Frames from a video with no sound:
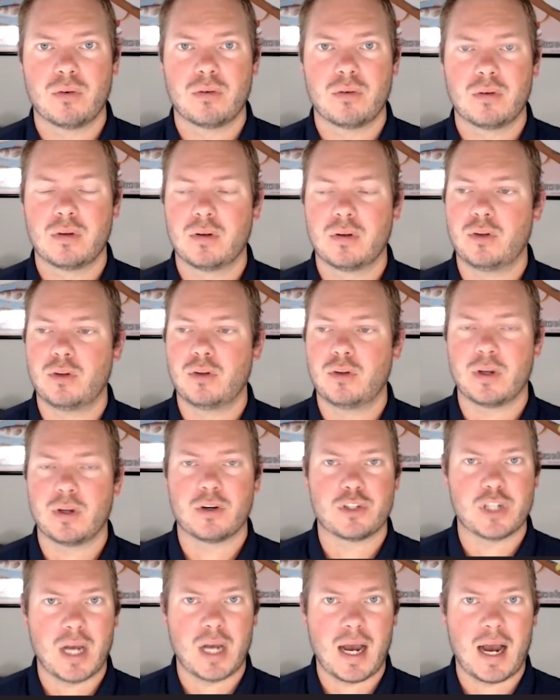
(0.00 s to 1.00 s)
do their
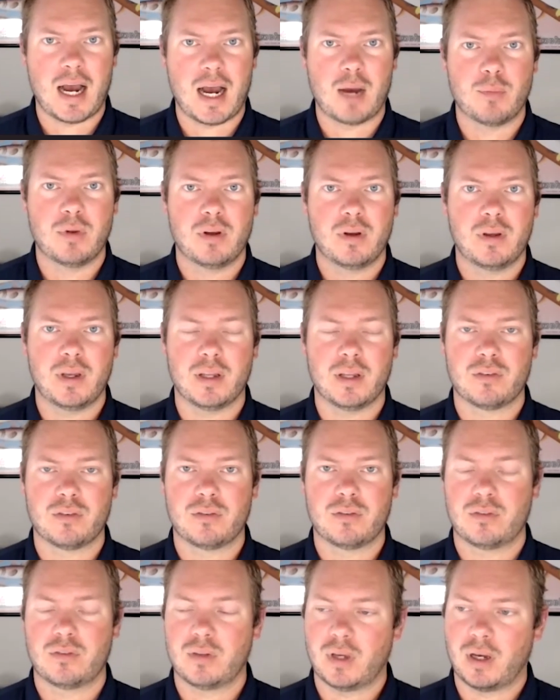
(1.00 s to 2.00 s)
job,
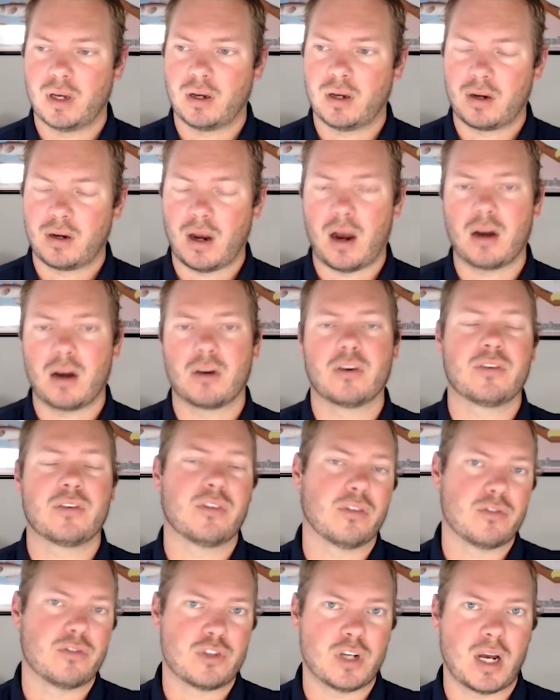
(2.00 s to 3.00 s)
it's
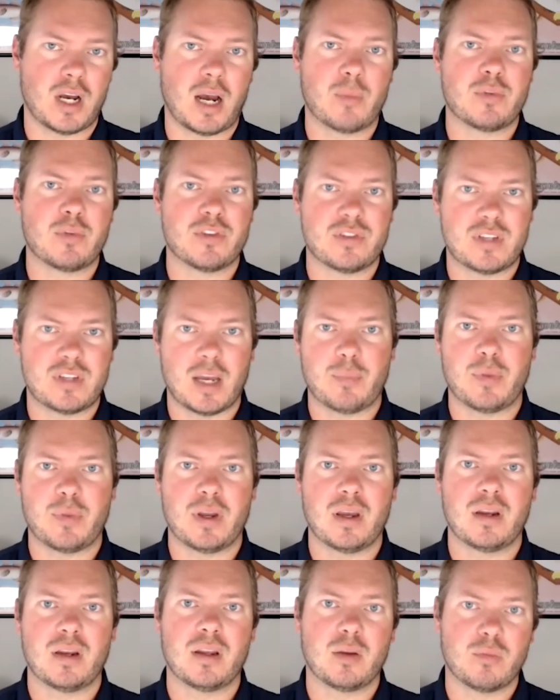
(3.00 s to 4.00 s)
Congress's job to step
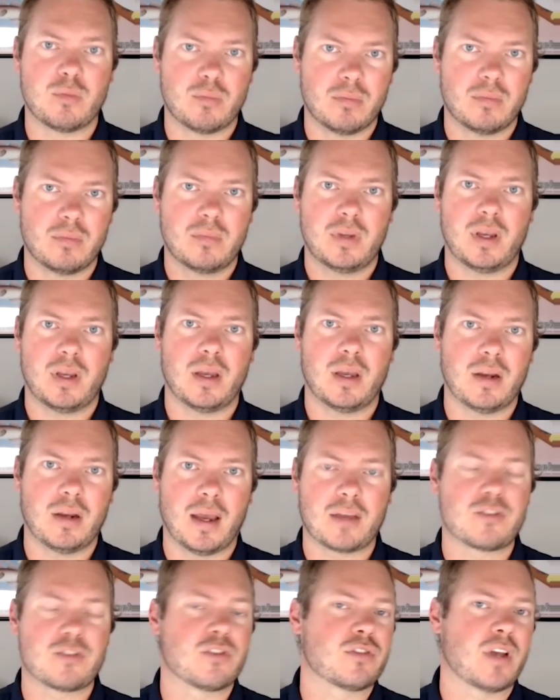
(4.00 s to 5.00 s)
in and
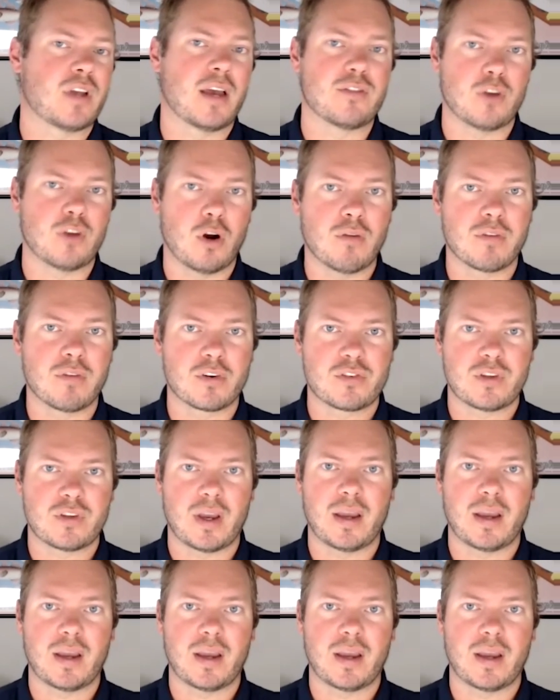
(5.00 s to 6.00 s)
exercise
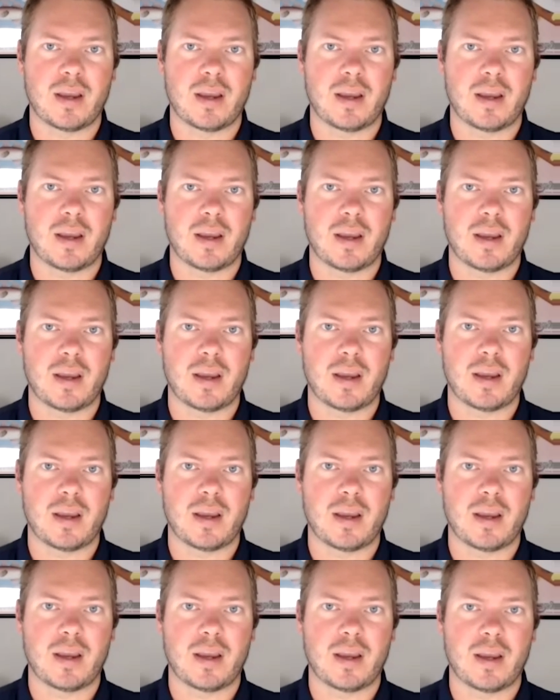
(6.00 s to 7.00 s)
oversight and make sure
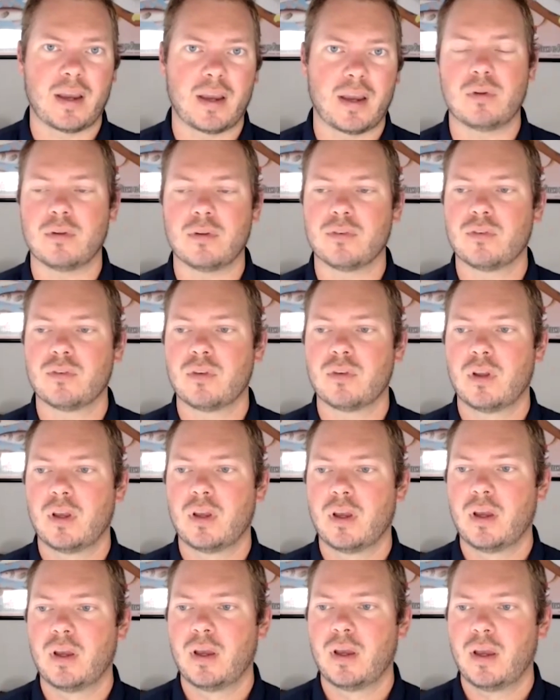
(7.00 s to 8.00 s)
that they are following the
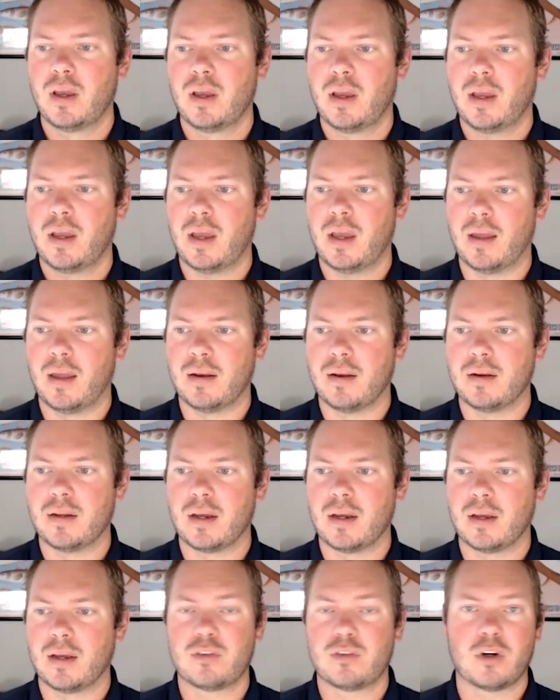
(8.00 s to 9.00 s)
rules and
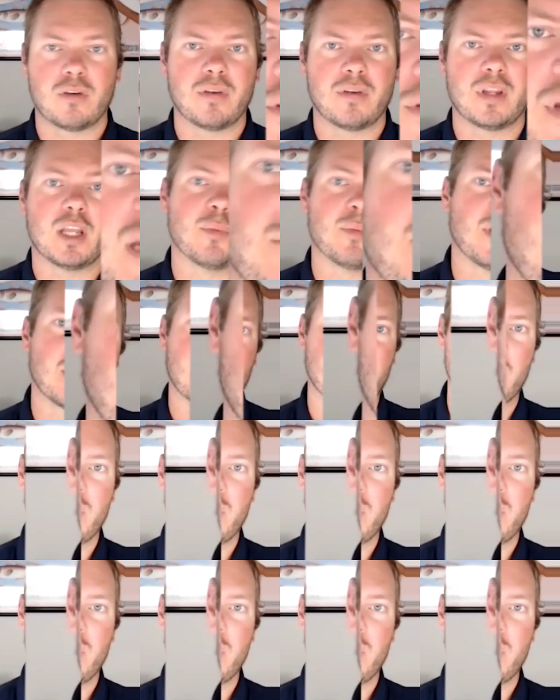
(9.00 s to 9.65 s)
serving the American